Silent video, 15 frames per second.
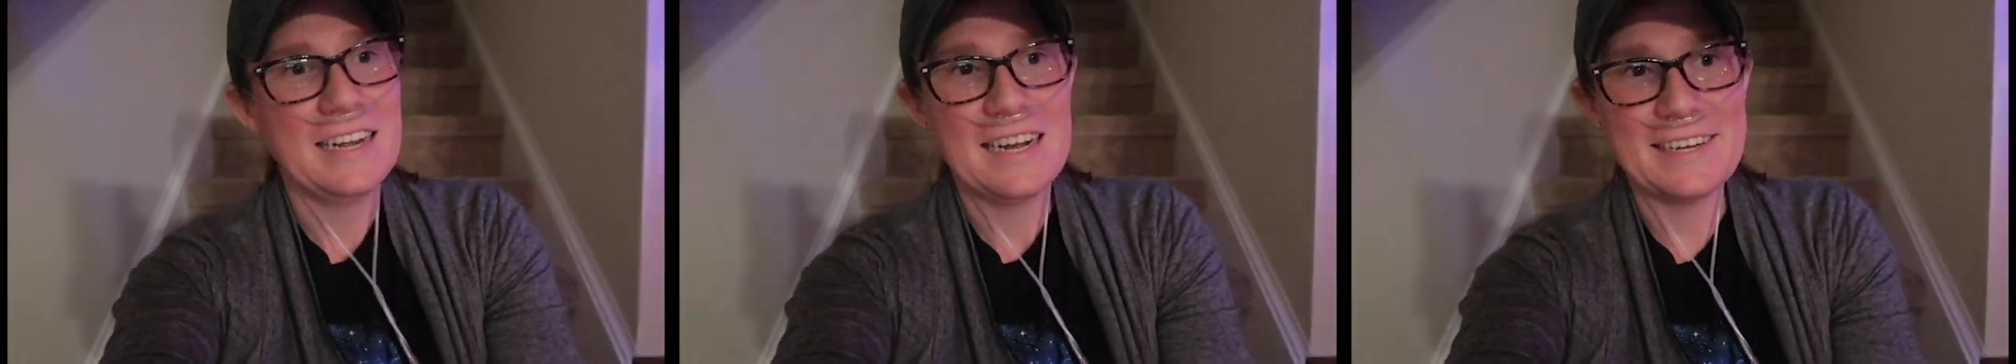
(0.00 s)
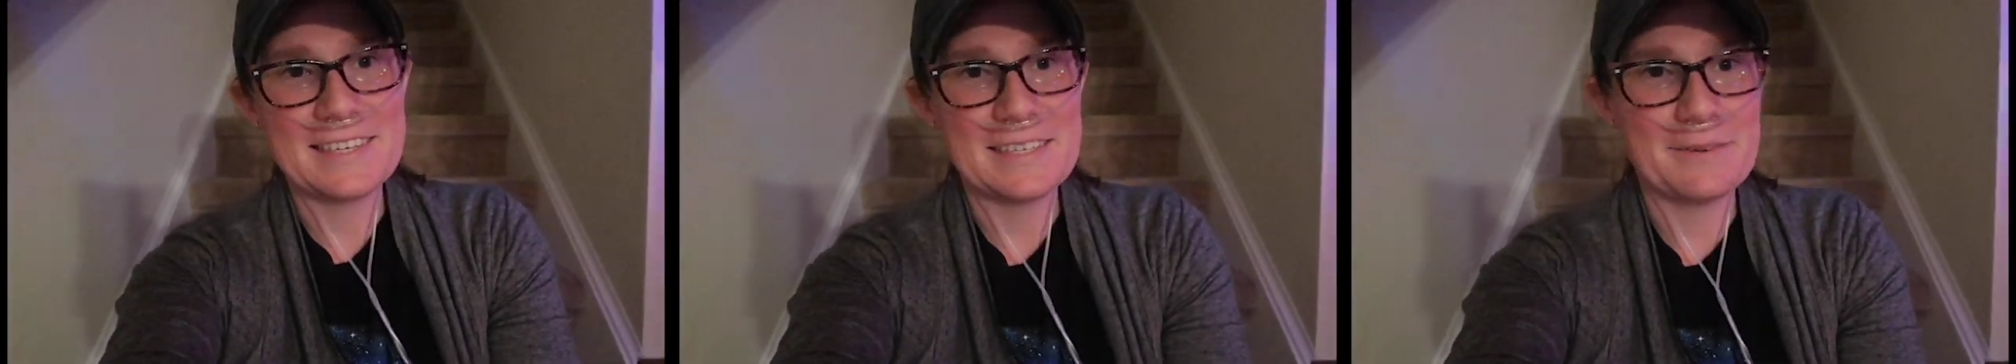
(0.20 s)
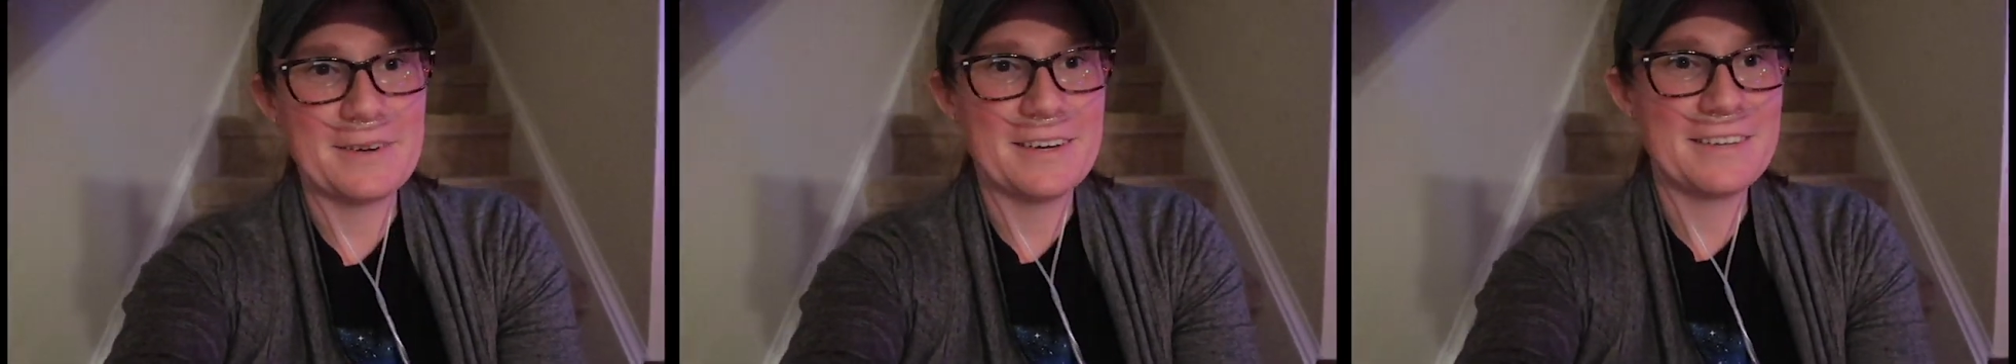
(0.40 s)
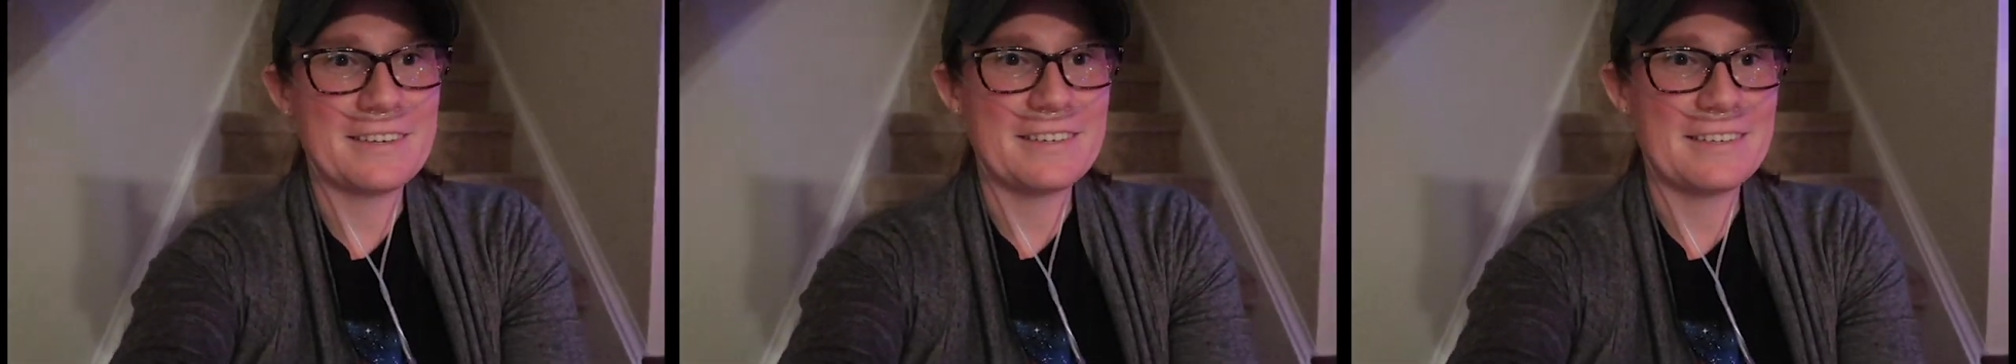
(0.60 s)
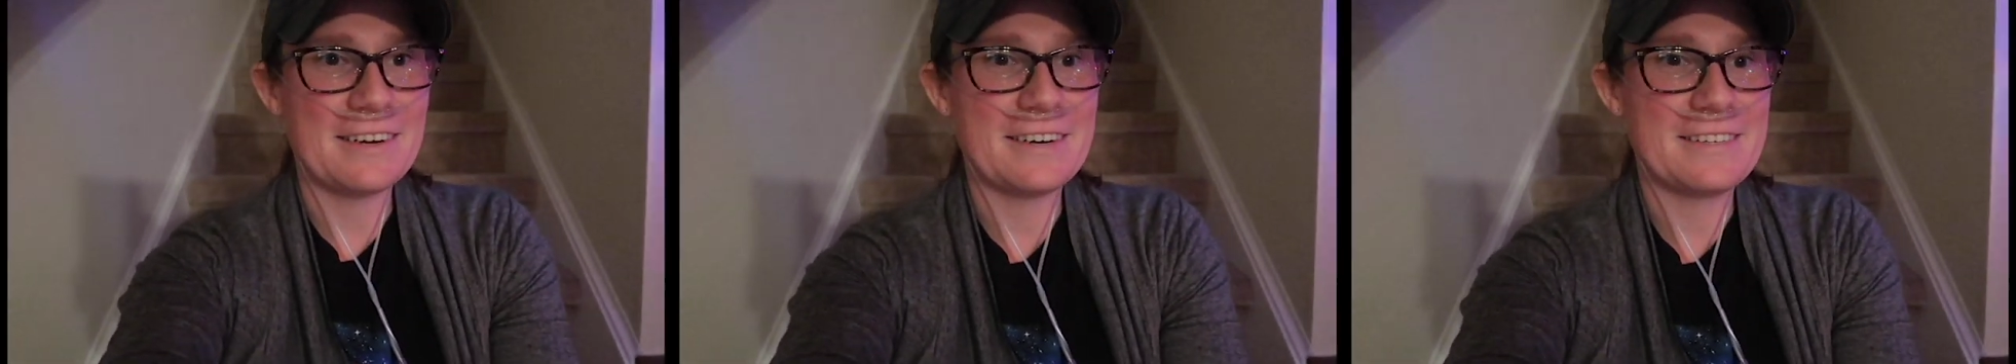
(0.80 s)
as the
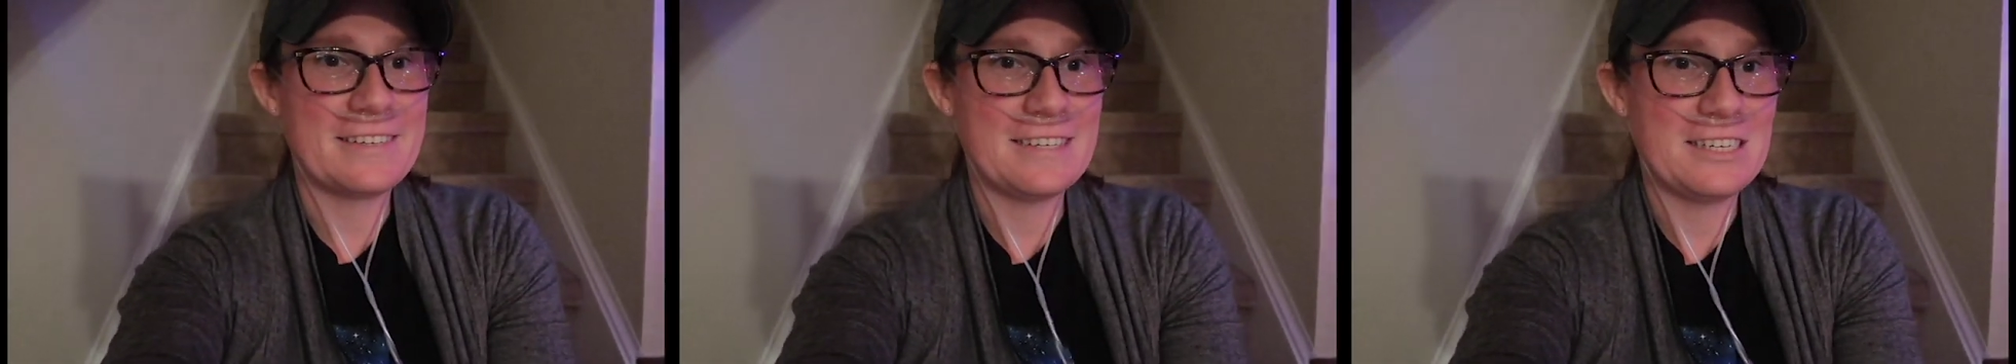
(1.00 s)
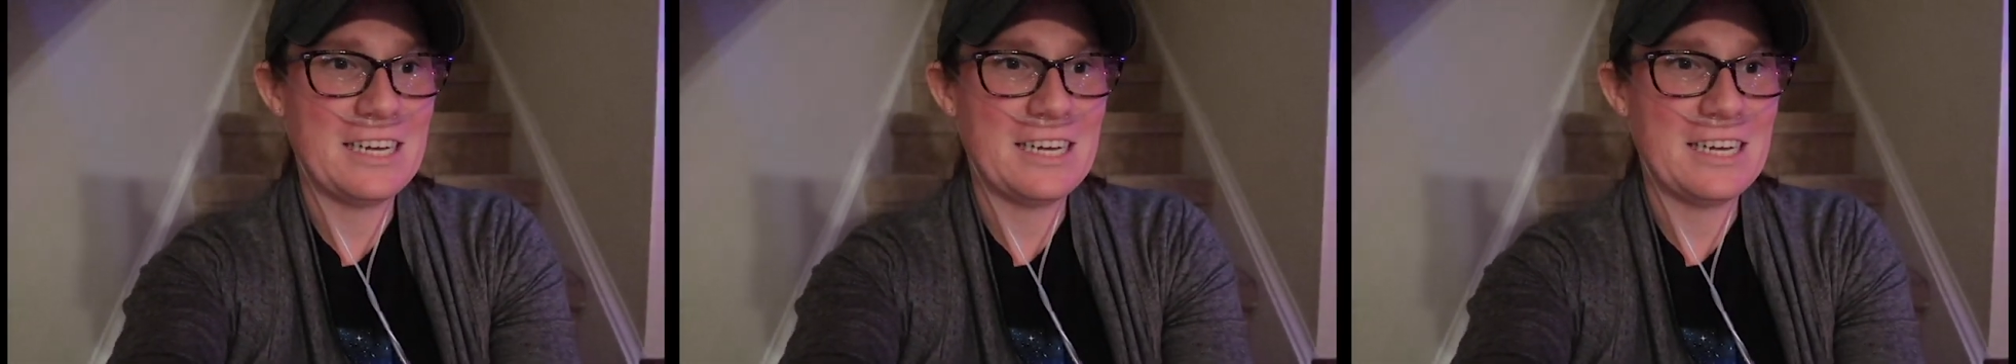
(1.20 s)
weather starts to